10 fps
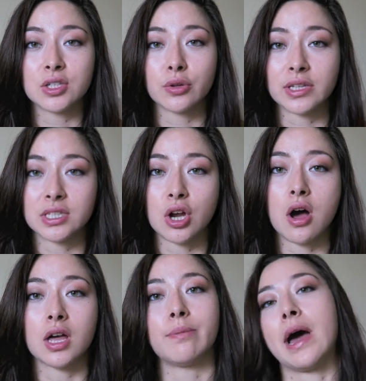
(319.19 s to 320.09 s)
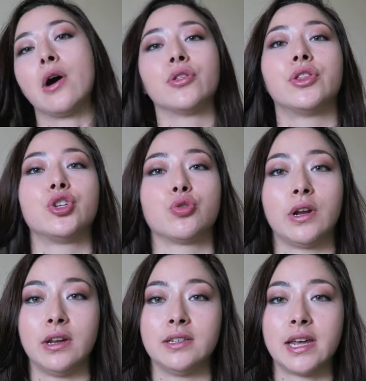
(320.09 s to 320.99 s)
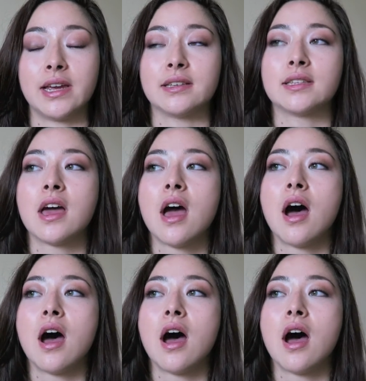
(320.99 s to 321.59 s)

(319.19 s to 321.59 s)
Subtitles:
so let's talk about the training days.